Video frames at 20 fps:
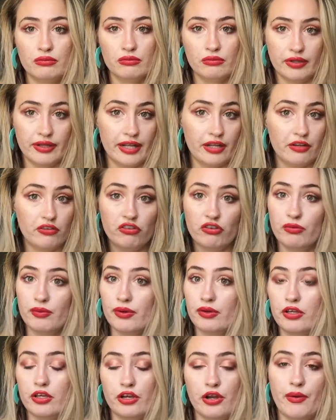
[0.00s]
and then
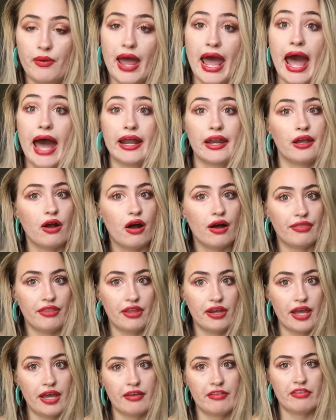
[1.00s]
you know, adding on the
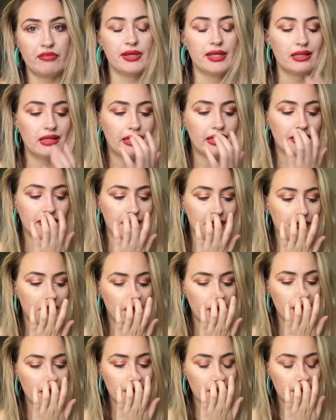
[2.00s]
next week. Like this
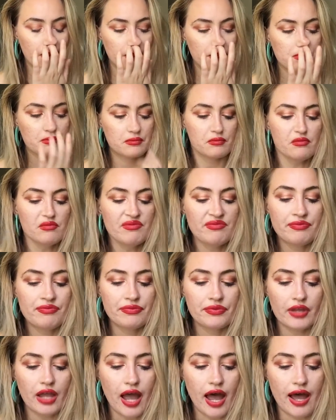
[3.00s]
week
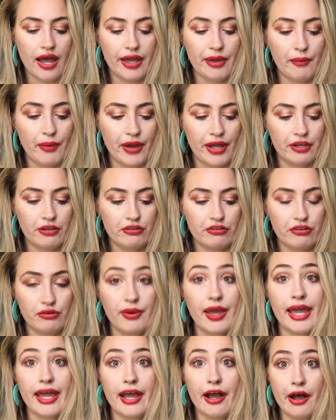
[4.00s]
I went to
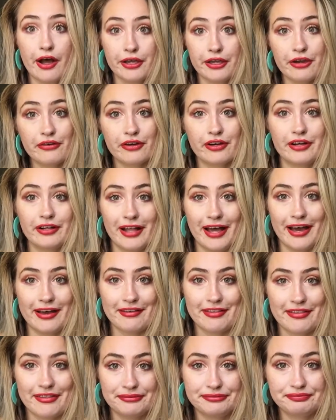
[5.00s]
a hot yoga class,
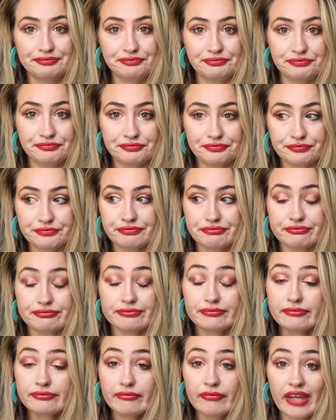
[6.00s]

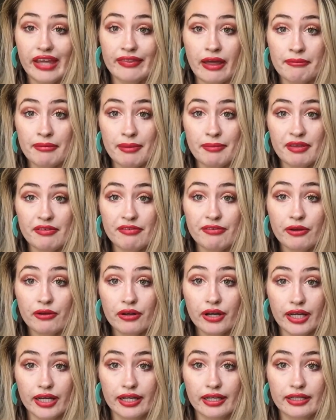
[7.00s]
and that made me feel
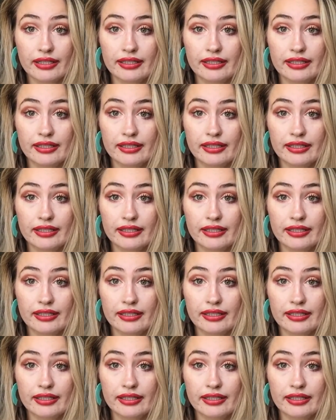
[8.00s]
good.